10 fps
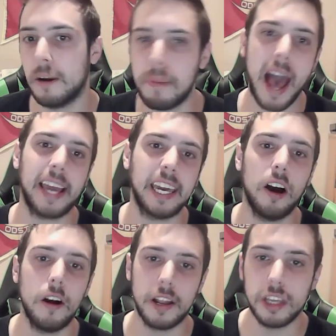
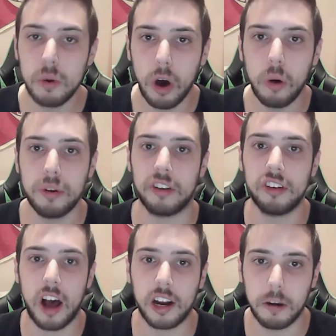backyard and you owned a
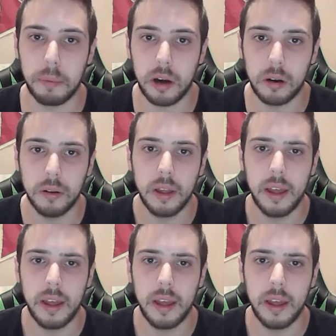soccer ball